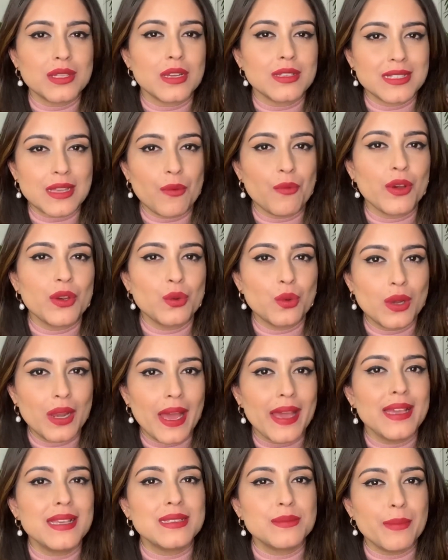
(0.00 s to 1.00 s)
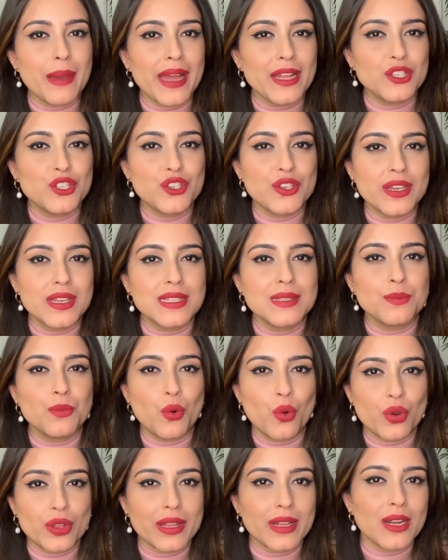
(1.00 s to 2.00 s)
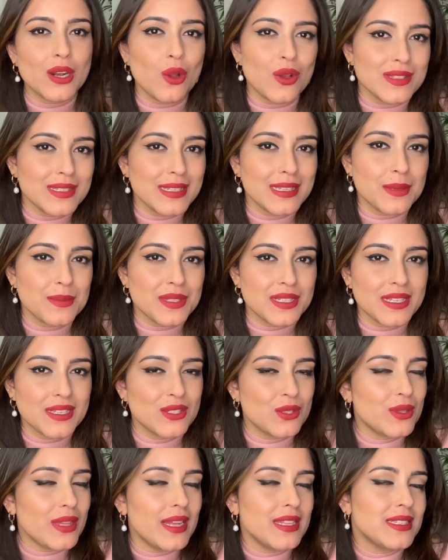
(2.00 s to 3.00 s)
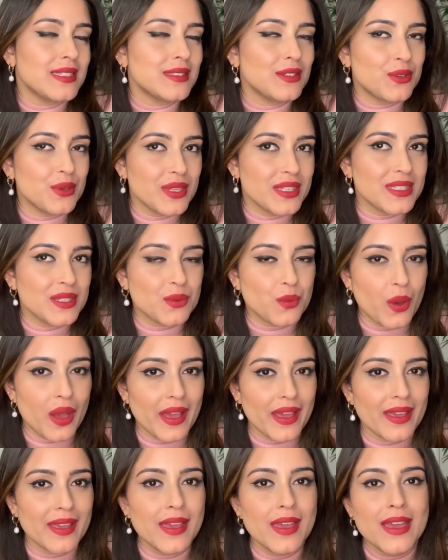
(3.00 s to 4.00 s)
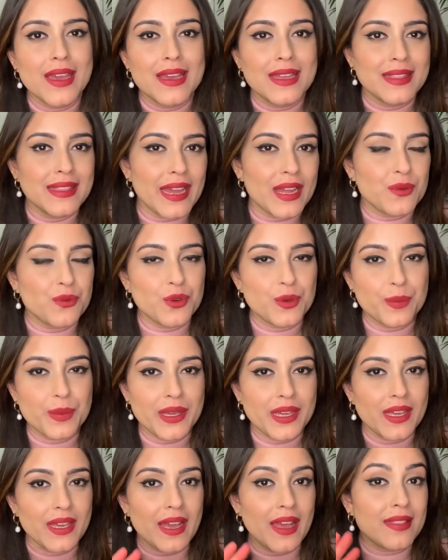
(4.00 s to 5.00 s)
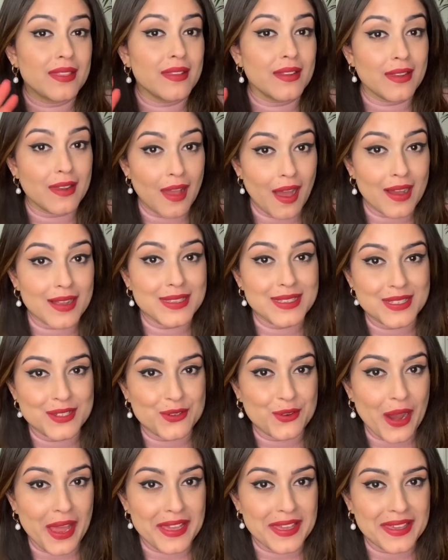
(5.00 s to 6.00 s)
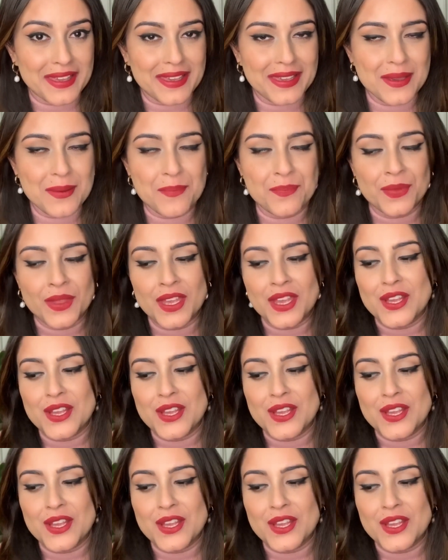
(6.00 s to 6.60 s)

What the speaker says: someone who likes matte shades more than glossy lipstick, so that's the reason why that would be at the last ranking.